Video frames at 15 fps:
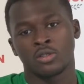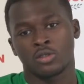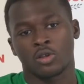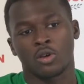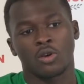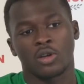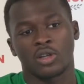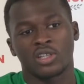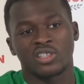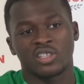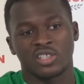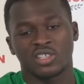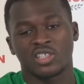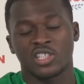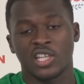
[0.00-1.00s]
So, and
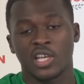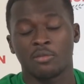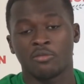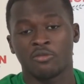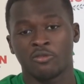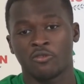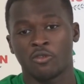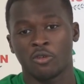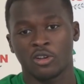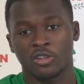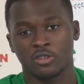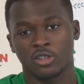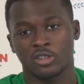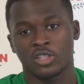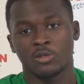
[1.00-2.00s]
it's, it's a team,
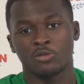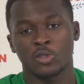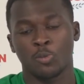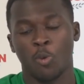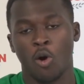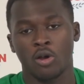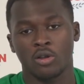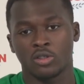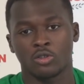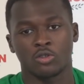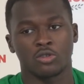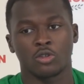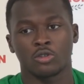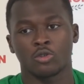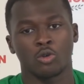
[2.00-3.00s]
it's a team sport, it's
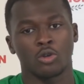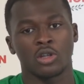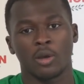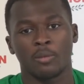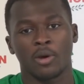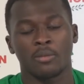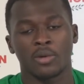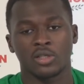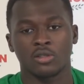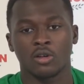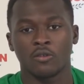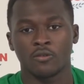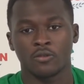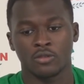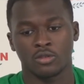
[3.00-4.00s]
not just only about
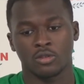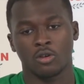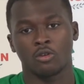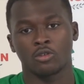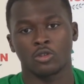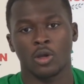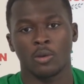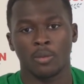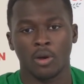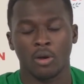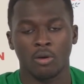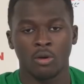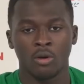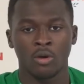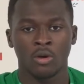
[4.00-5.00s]
myself, it's also
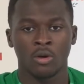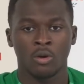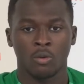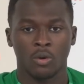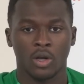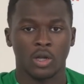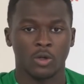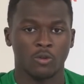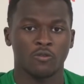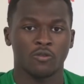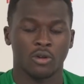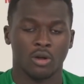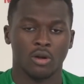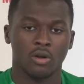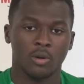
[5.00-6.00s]
about what I do
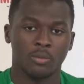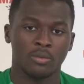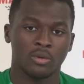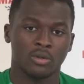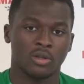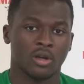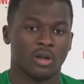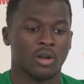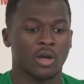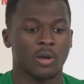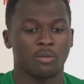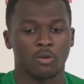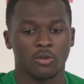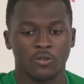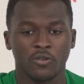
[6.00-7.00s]
for the club. The
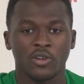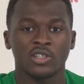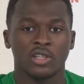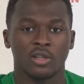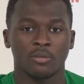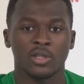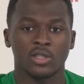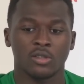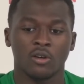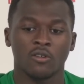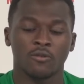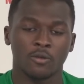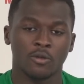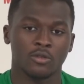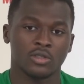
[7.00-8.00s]
club goes first than
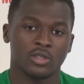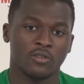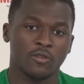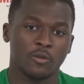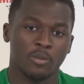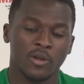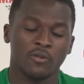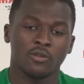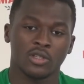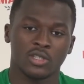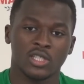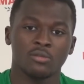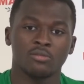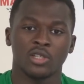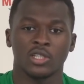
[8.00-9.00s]
myself because if you play for the
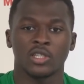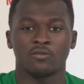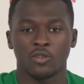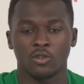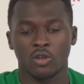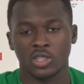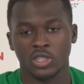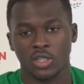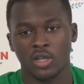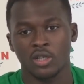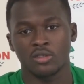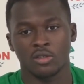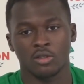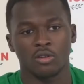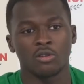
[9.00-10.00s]
team, the individual
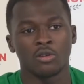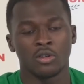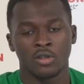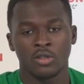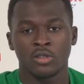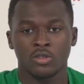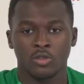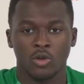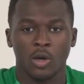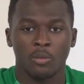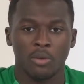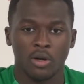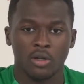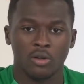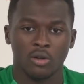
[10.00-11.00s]
shines. So, so
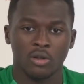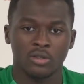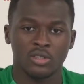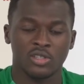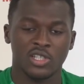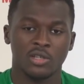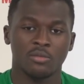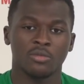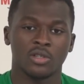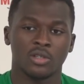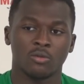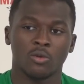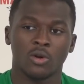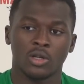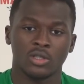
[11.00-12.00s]
about the team
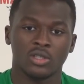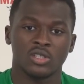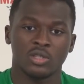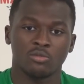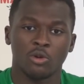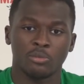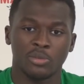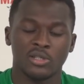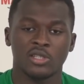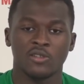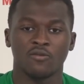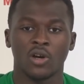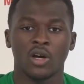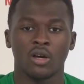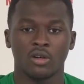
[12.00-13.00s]
and what the team
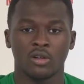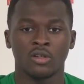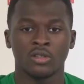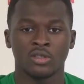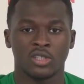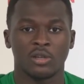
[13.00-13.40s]
objective are.